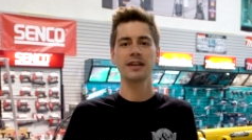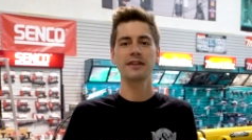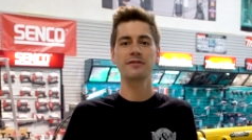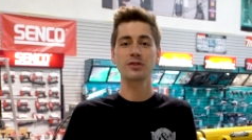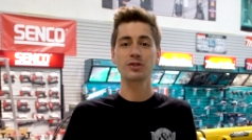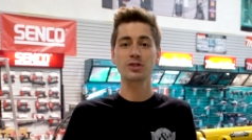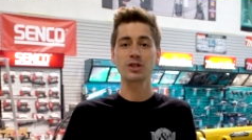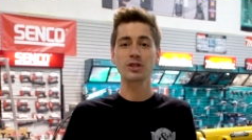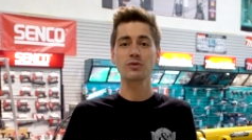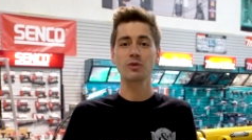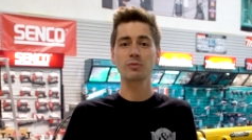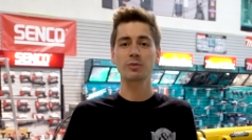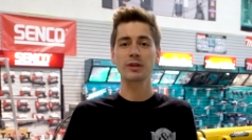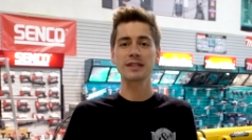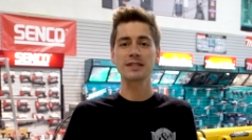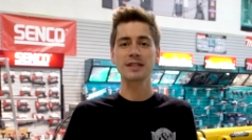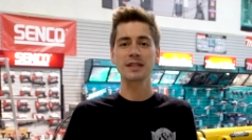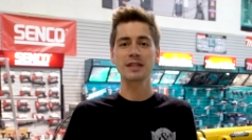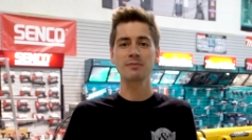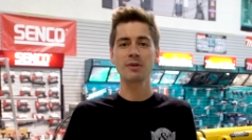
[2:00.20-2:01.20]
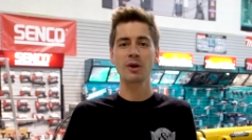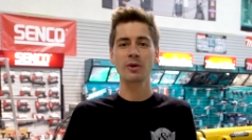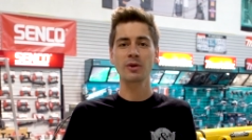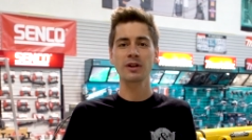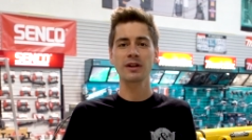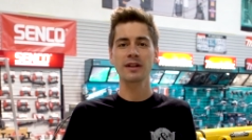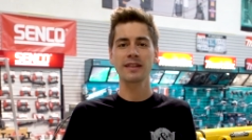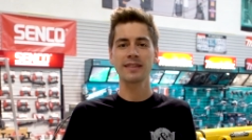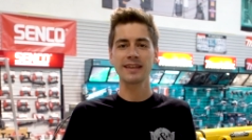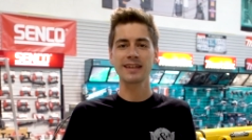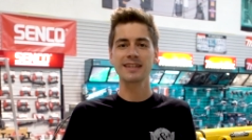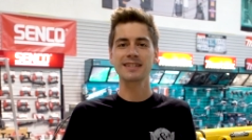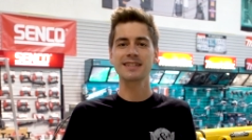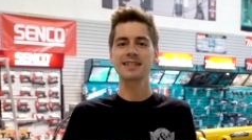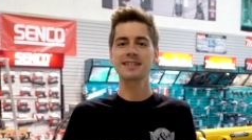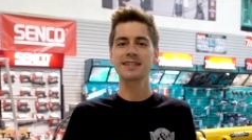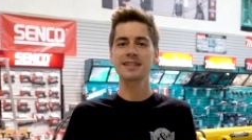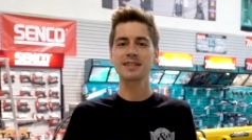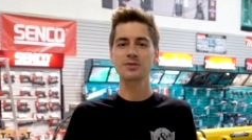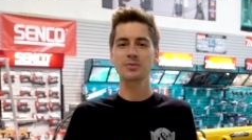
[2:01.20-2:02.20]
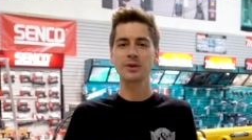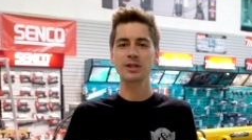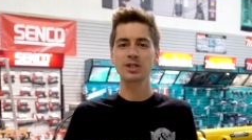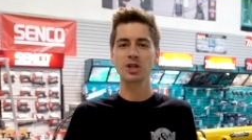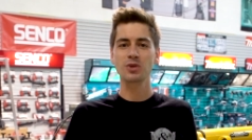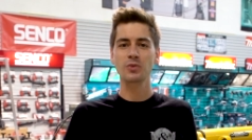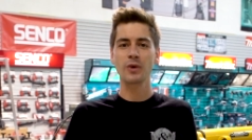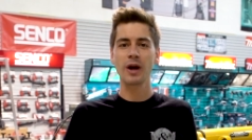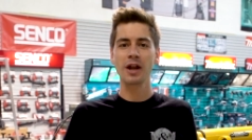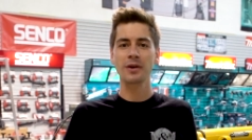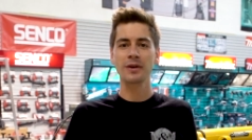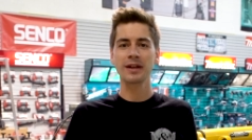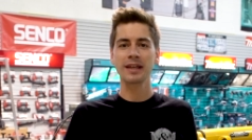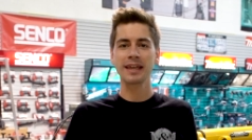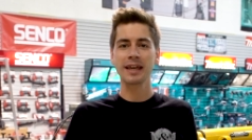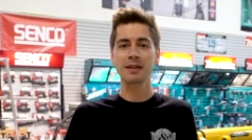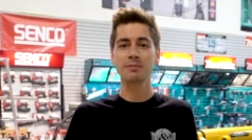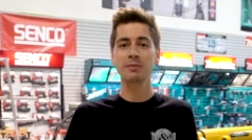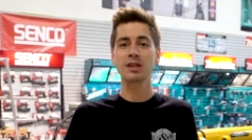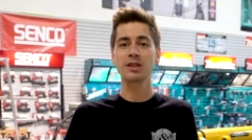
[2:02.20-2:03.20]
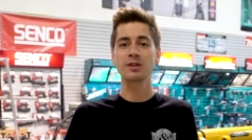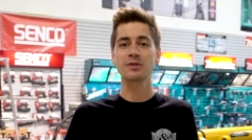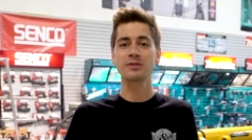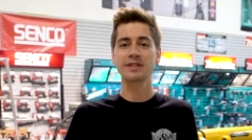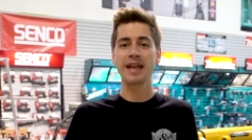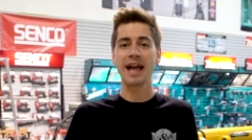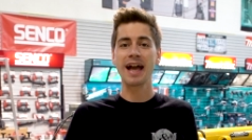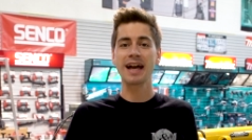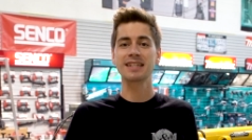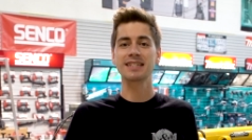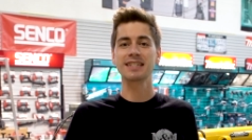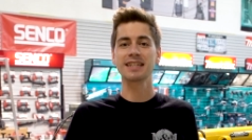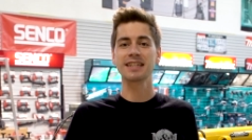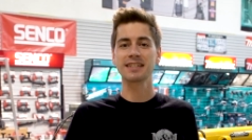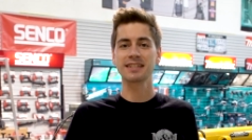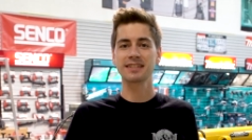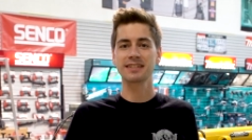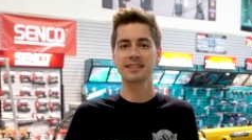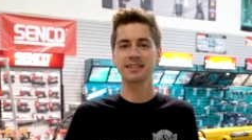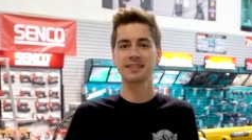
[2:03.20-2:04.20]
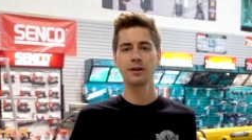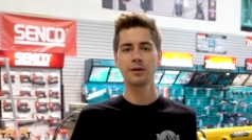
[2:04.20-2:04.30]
If you're just replacing the motor, the existing switch and wiring can be used as is.